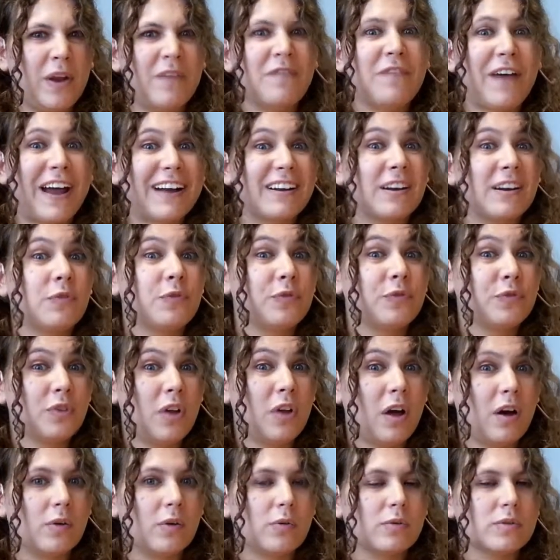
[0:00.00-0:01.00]
In fact, it
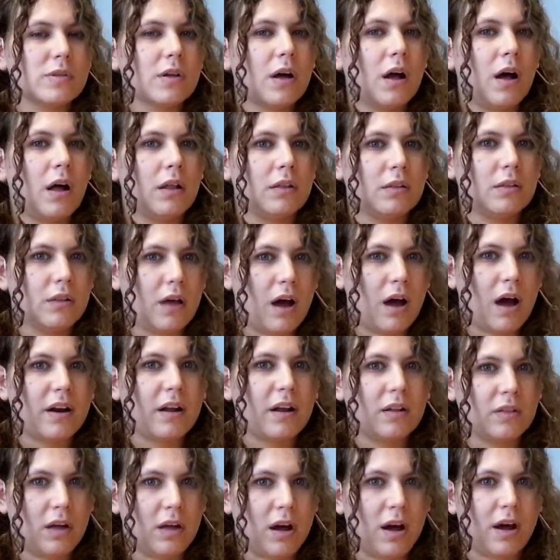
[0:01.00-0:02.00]
flows a
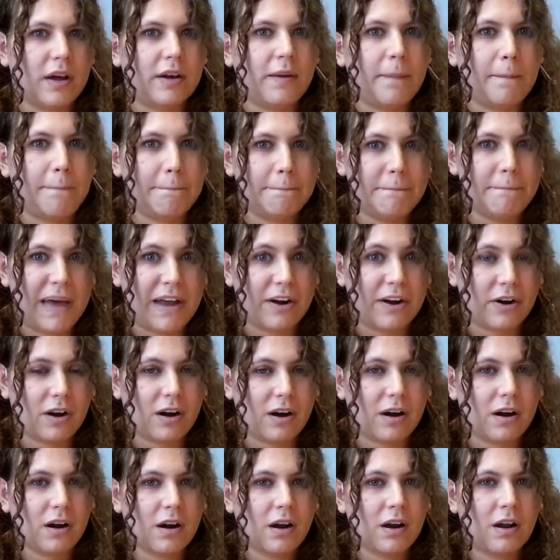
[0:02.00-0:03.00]
lot
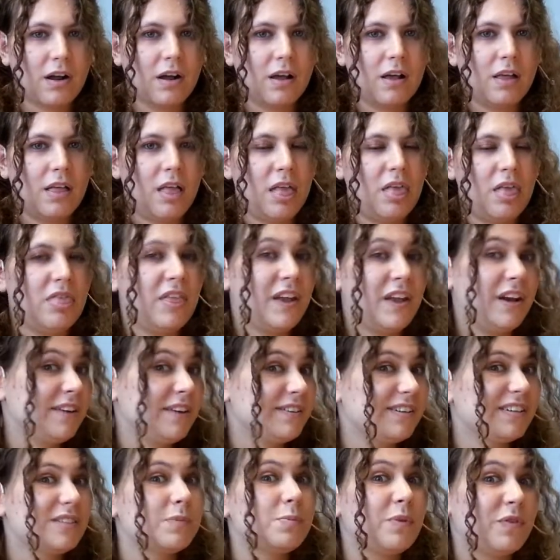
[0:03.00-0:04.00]
better than it
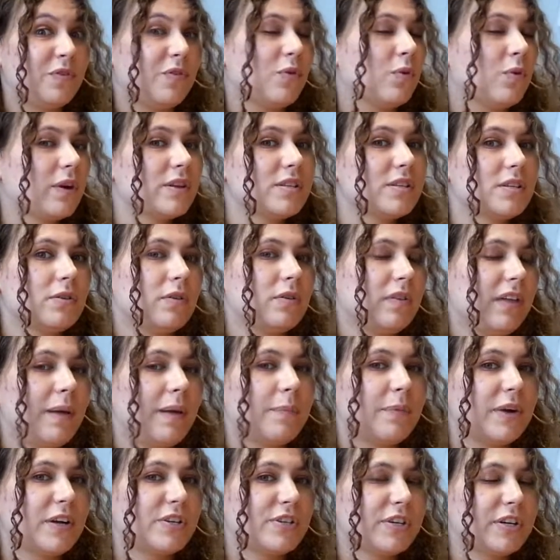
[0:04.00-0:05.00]
does before it's under
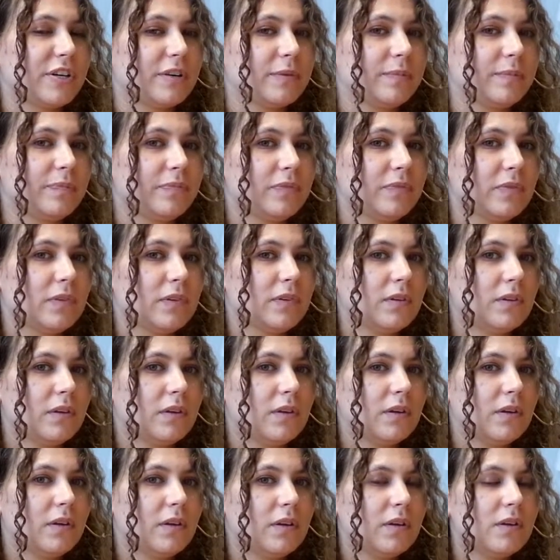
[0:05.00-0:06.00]
that pressure.
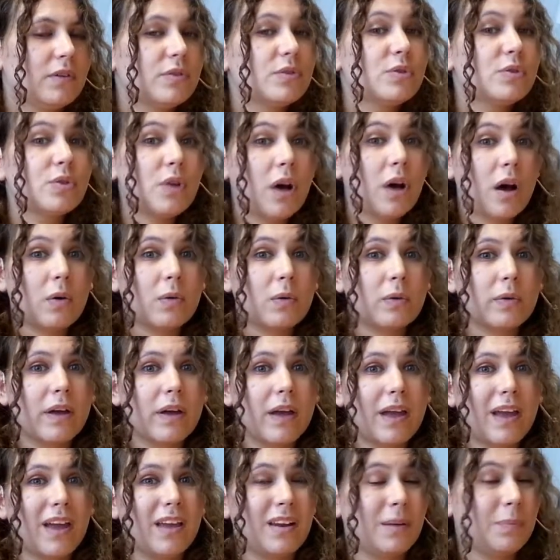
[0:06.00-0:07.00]
So
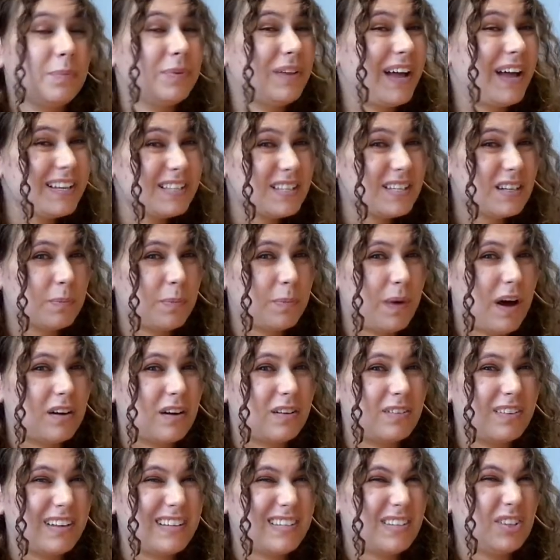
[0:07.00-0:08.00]
in a plastic
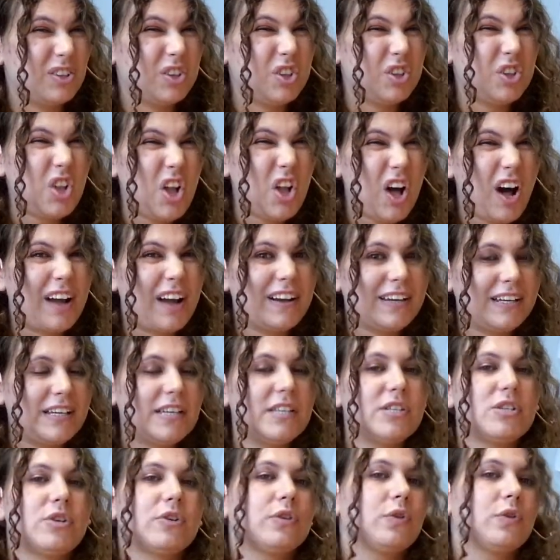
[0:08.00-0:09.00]
bottle, it's a lot
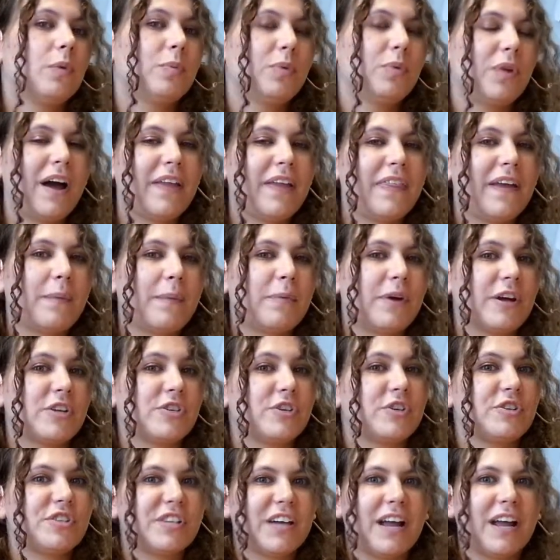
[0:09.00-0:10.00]
easier to apply that
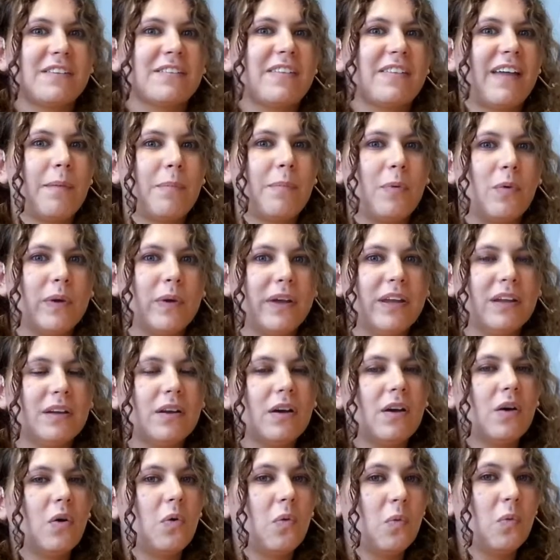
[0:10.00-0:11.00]
pressure to get to that point
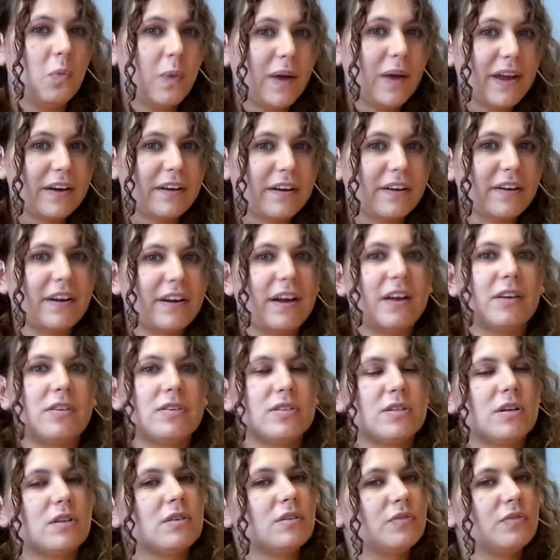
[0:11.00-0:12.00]
where it'll
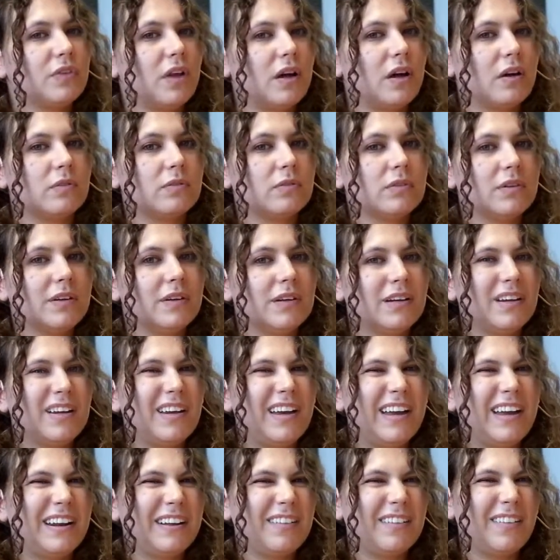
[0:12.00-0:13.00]
start to flow.
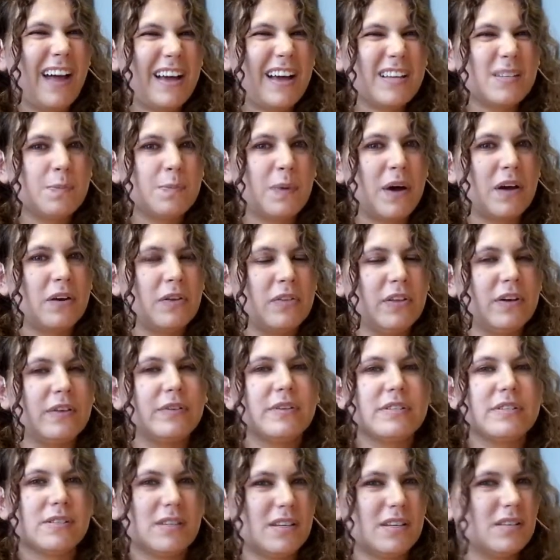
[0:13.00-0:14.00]
In a glass bottle, though,
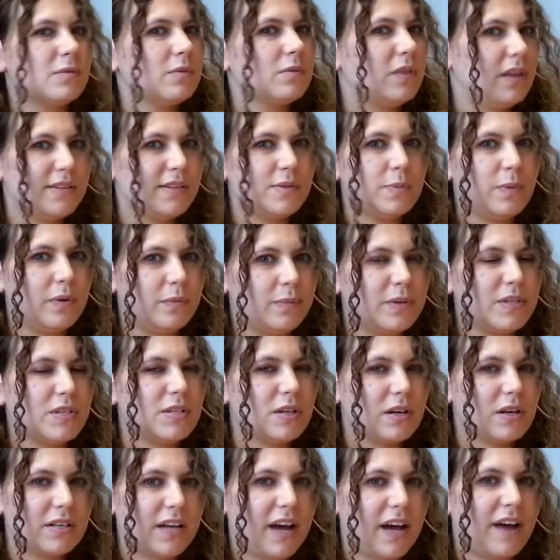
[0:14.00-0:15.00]
is when we
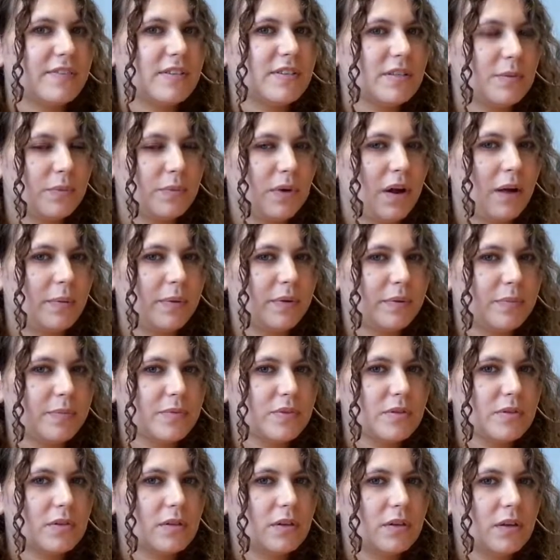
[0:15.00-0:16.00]
start to have some
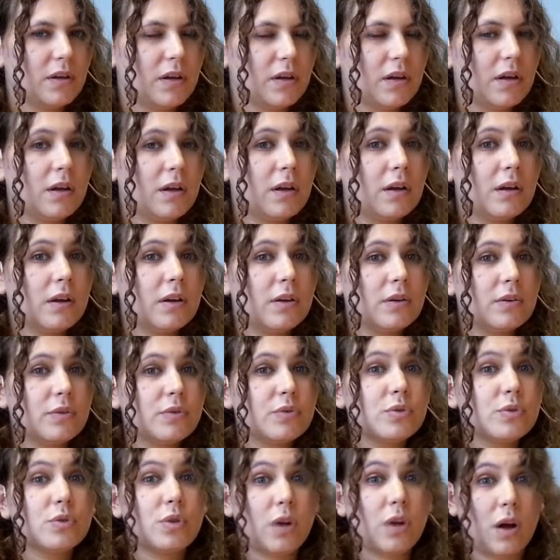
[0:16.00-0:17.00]
problems.
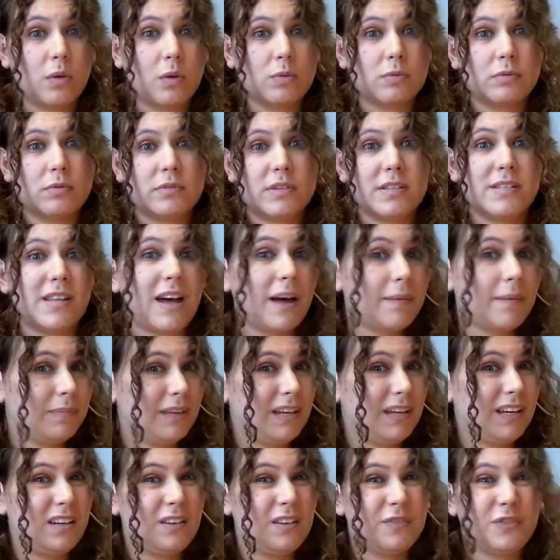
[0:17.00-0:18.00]
So does that
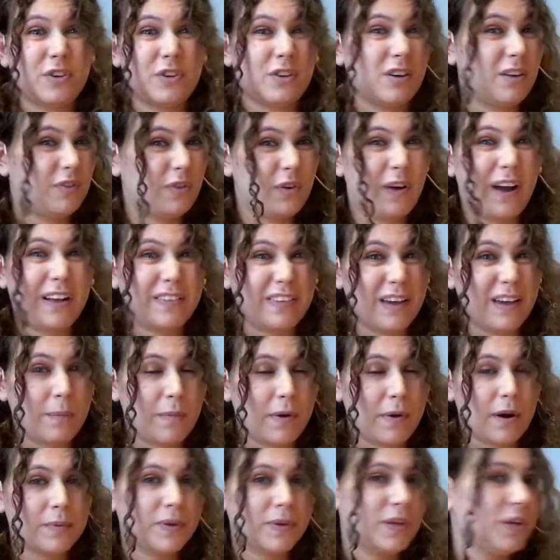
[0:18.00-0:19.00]
mean if you're at that
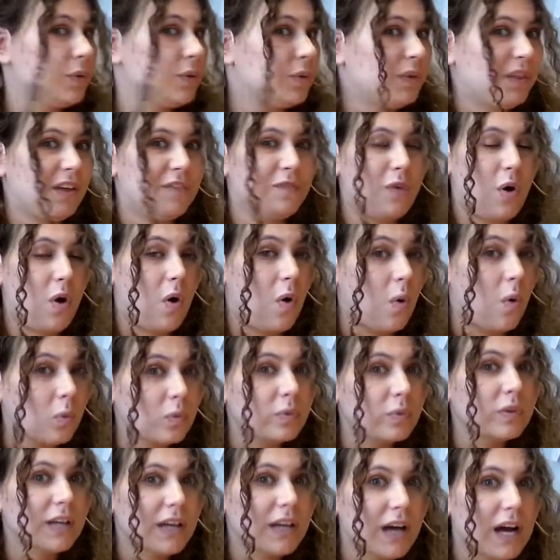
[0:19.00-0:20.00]
barbecue and they've
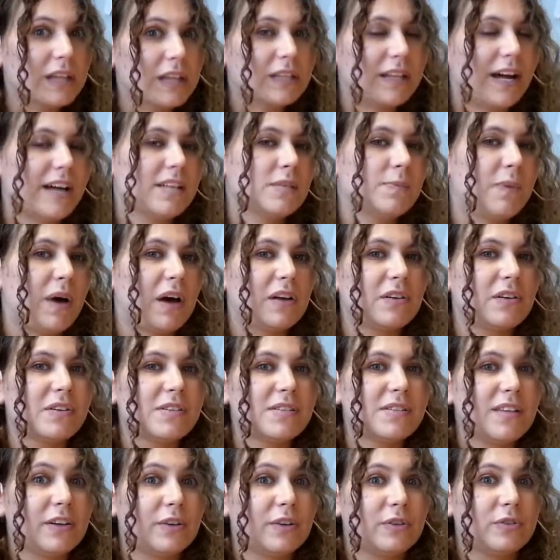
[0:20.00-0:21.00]
only got glass
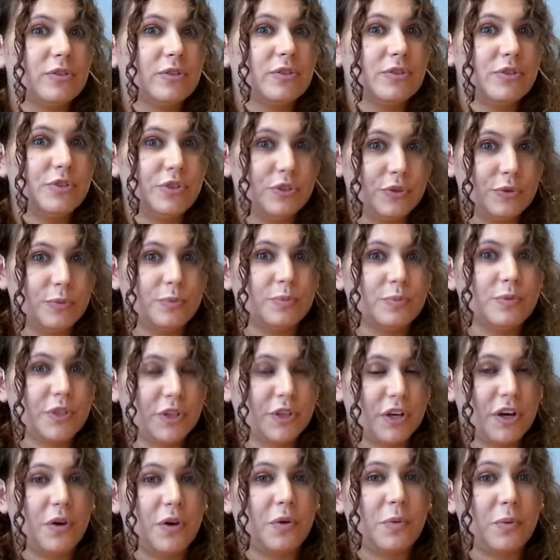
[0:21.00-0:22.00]
bottles that you're doomed to
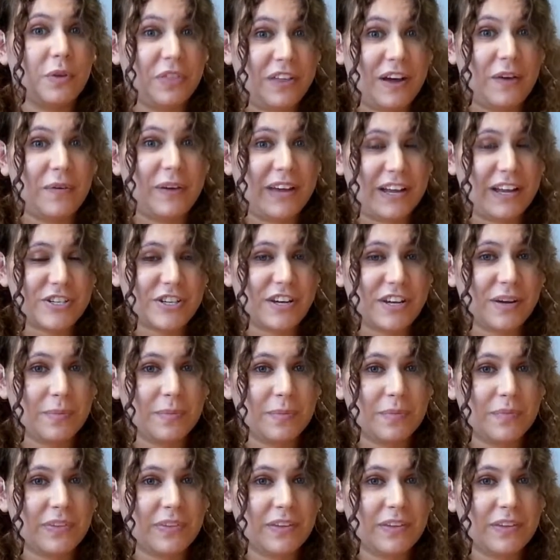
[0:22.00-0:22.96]
go without ketchup?